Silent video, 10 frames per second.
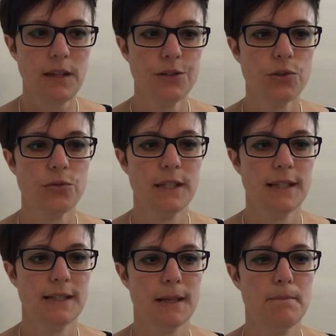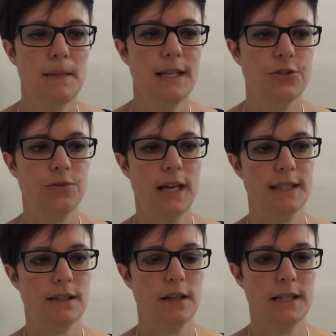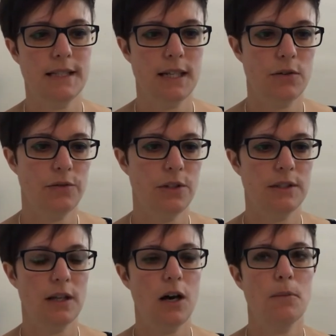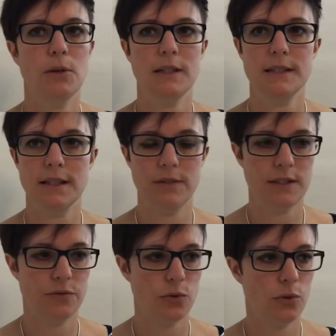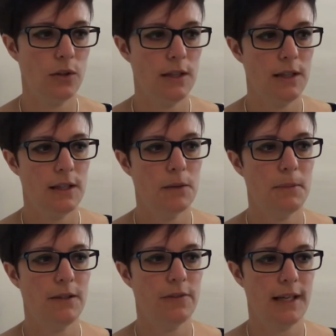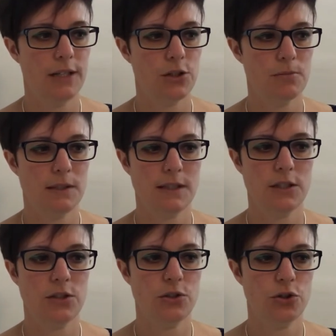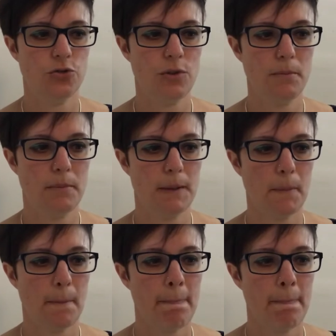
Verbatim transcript: so already there's that military-esque idea of using the harmonic series for the B-flat instruments such as the trumpet.